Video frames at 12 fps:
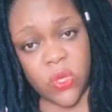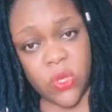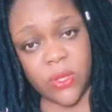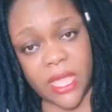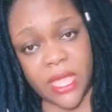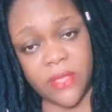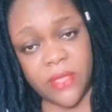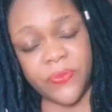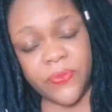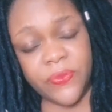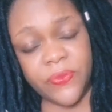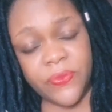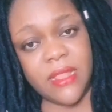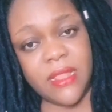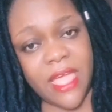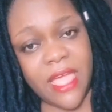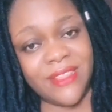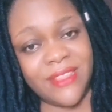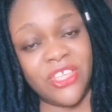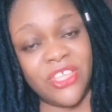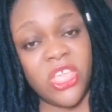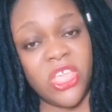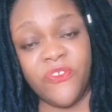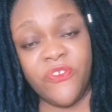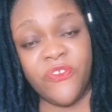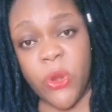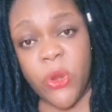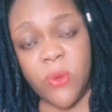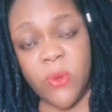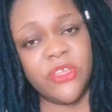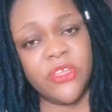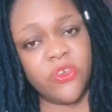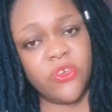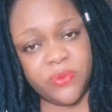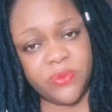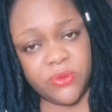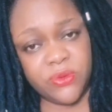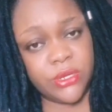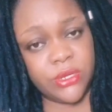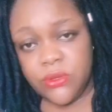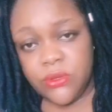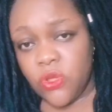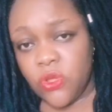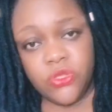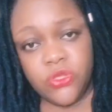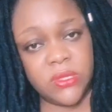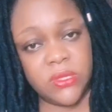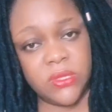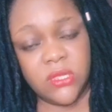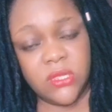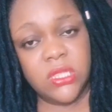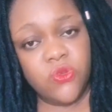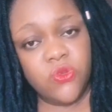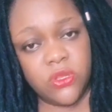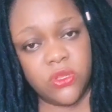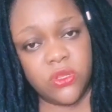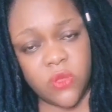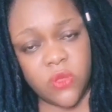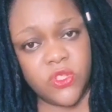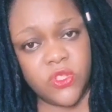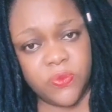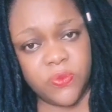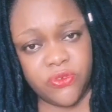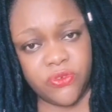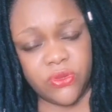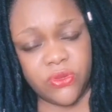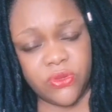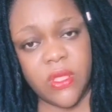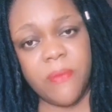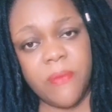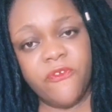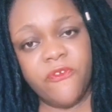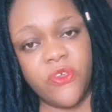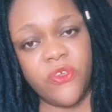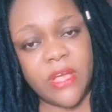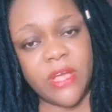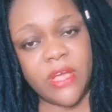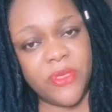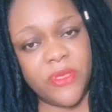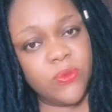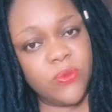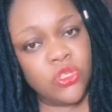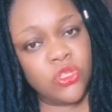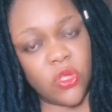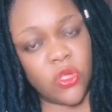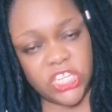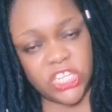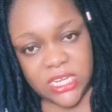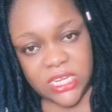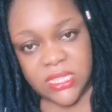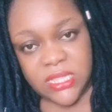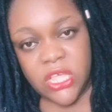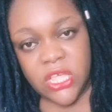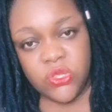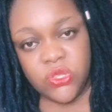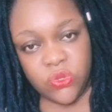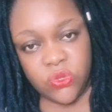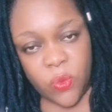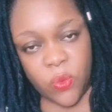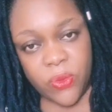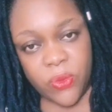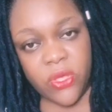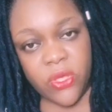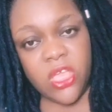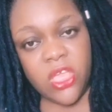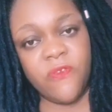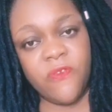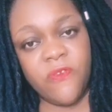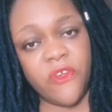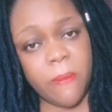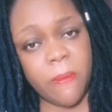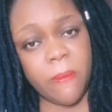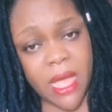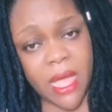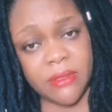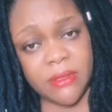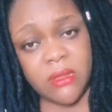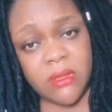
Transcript: okay? And then, if you are a woman on your period, don't use it until you are done with your period before you can be able to touch this soap. If you're a man,